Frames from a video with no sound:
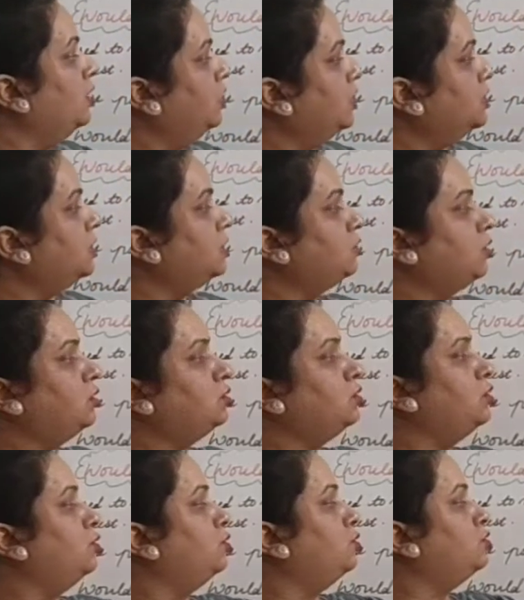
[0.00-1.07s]
This is also
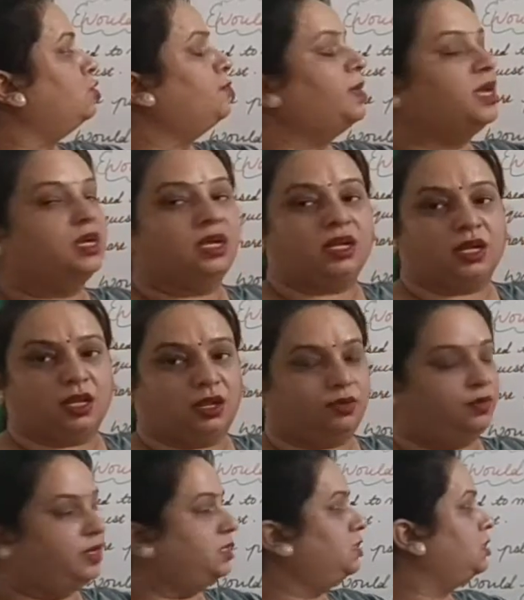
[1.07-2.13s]
used to make a
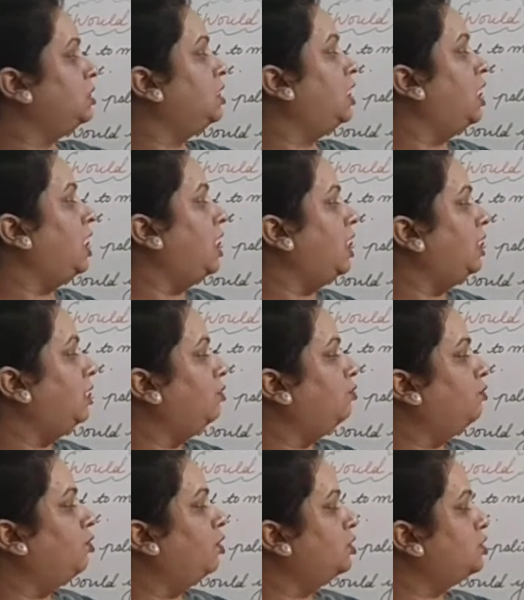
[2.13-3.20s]
request.
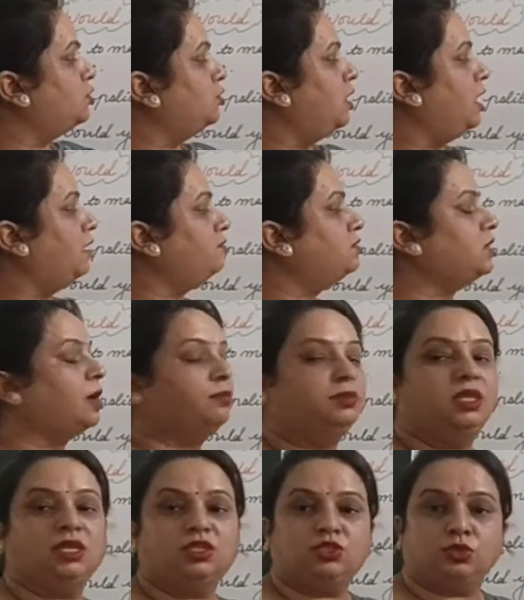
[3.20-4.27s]
And want you have
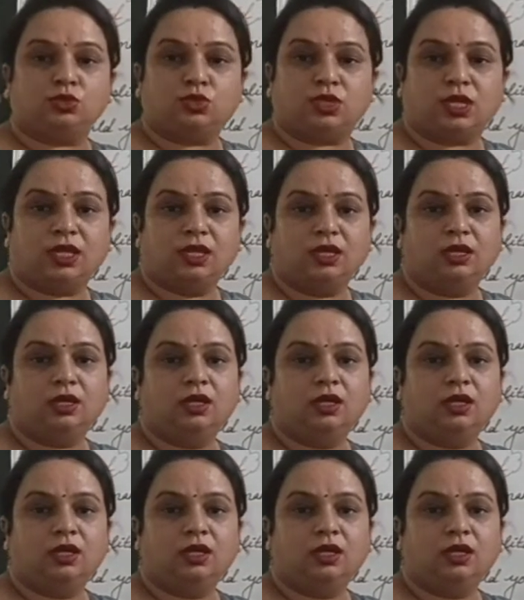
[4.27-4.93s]
something to drink?